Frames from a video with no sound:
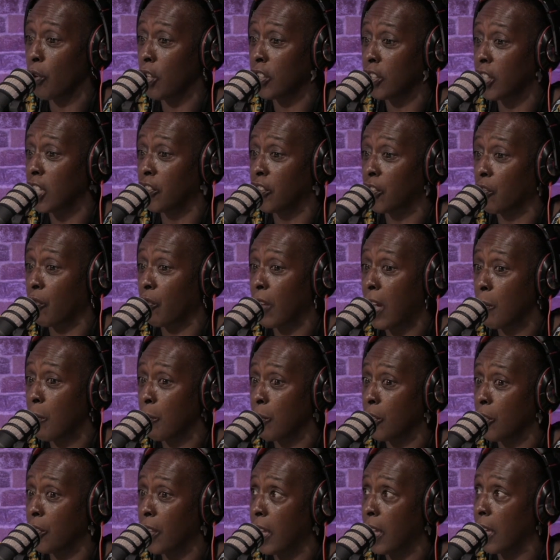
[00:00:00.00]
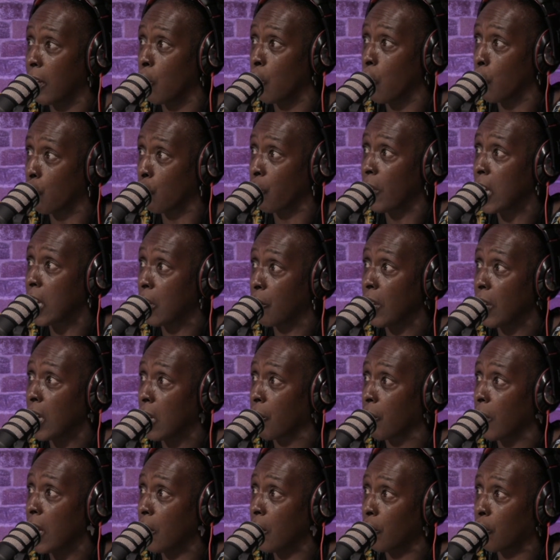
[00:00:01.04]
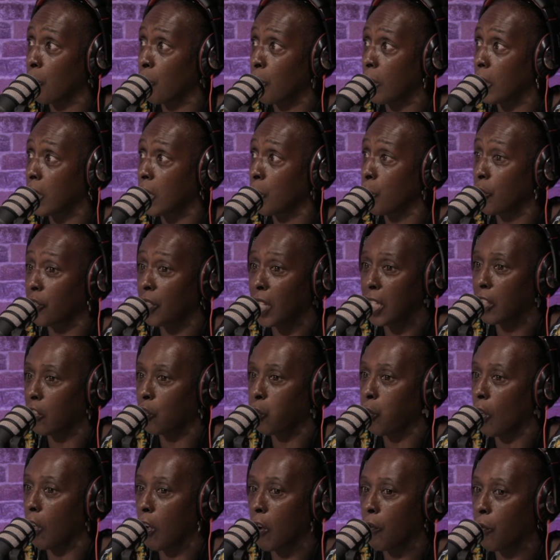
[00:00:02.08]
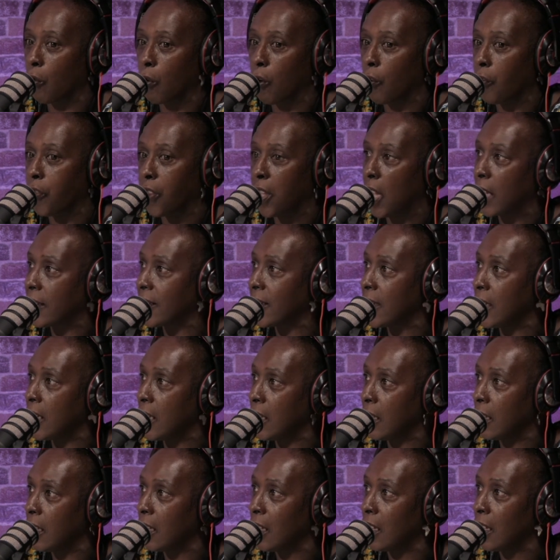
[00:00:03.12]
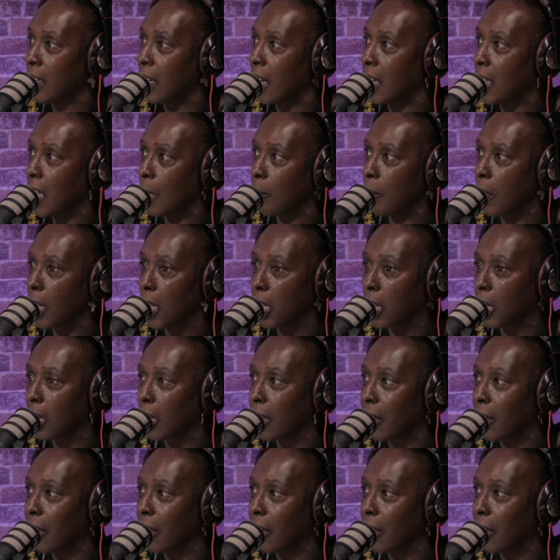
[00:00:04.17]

grandmother or great-great-great, somebody was like 12 or 13, and I'm like,